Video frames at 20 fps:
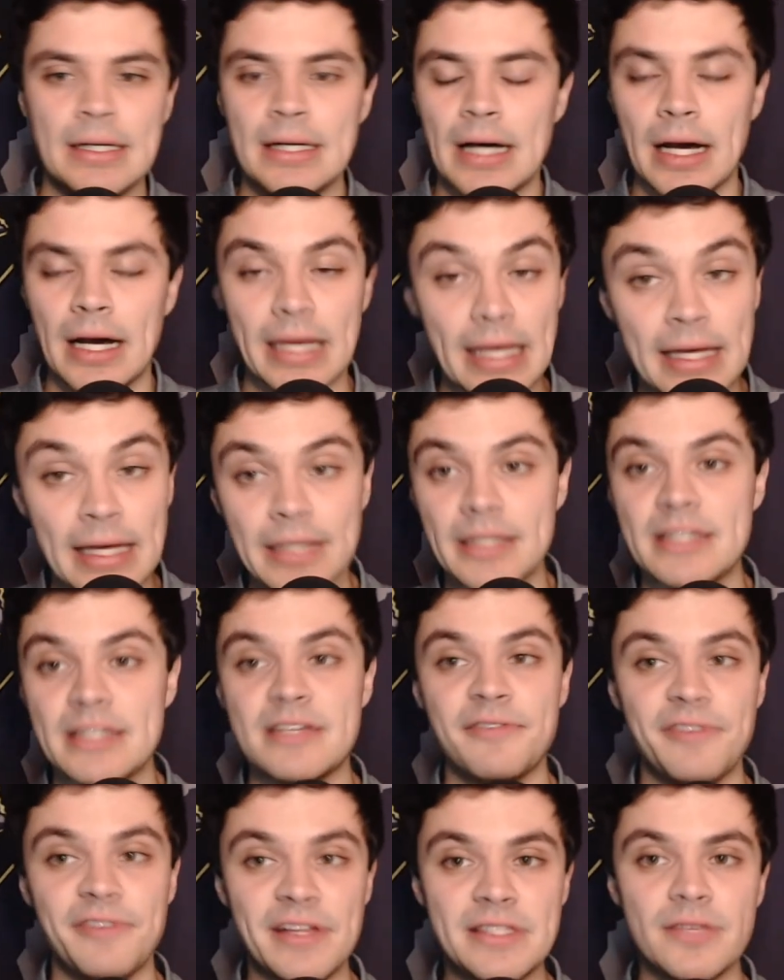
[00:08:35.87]
Again,
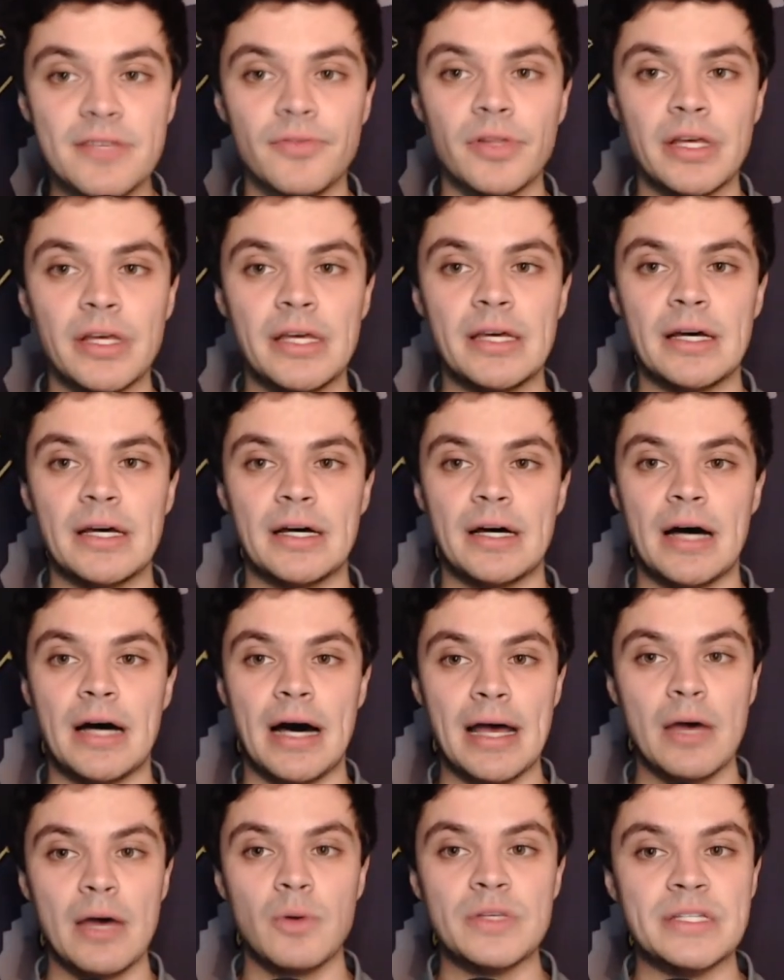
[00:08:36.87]
defensively,
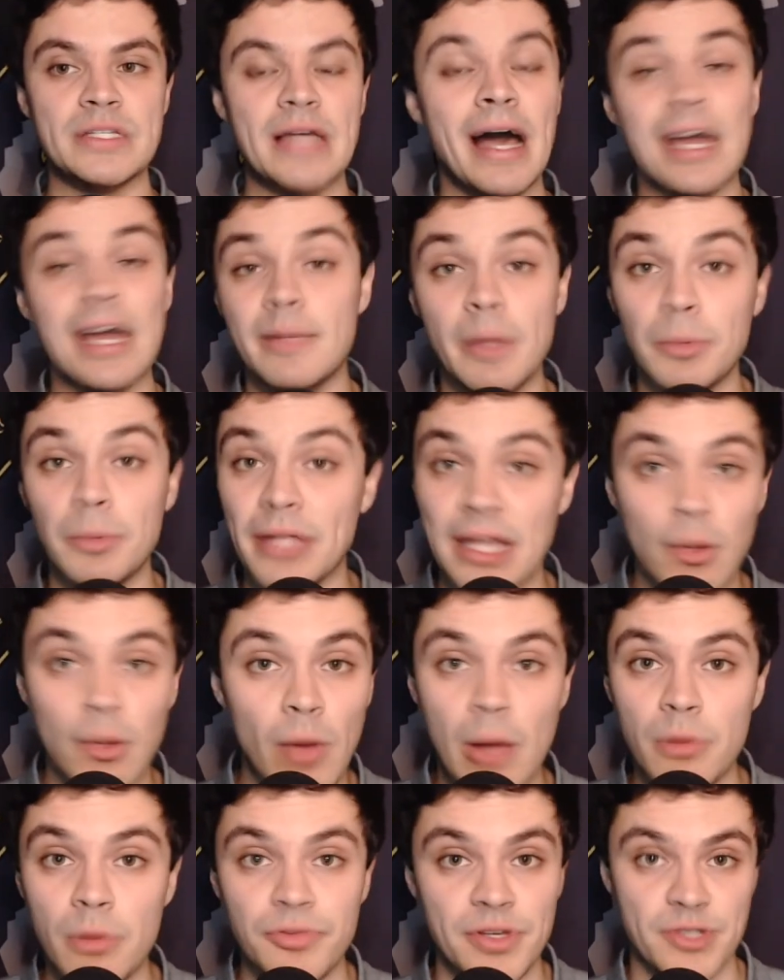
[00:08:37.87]
Iowa's not going to be able to get
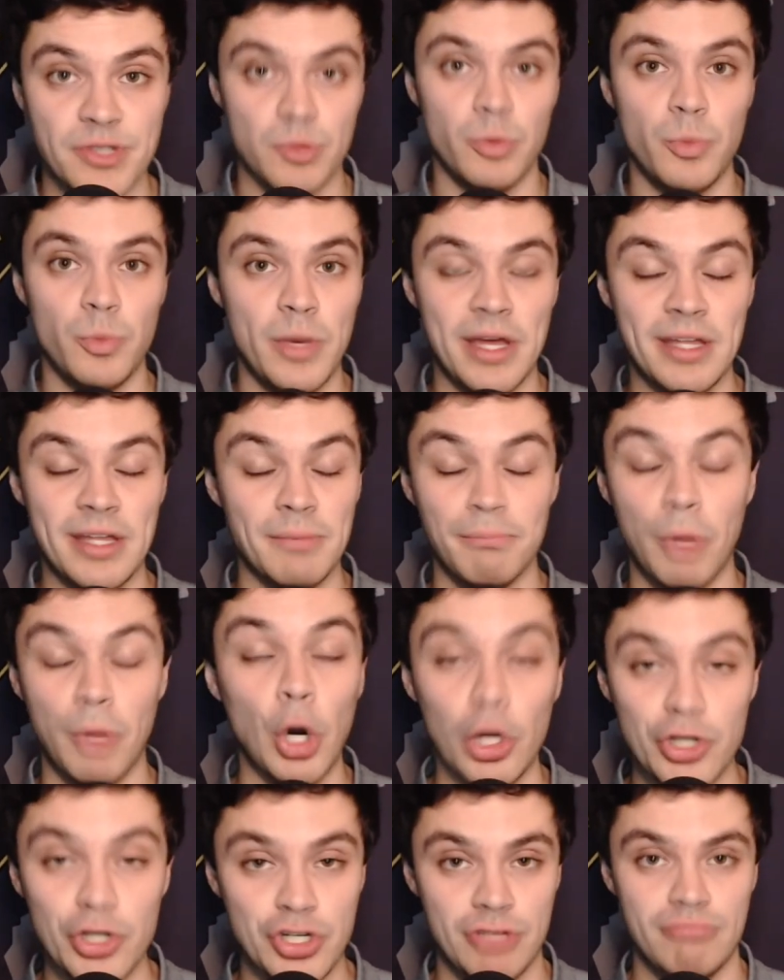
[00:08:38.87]
away with this when we hit
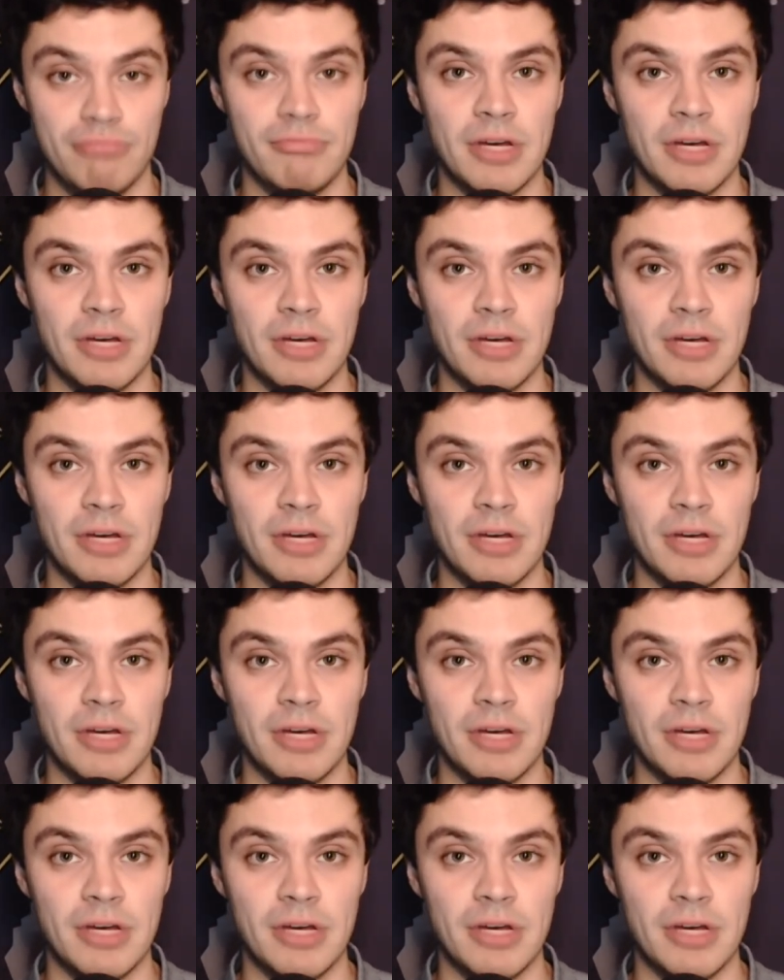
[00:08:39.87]
March.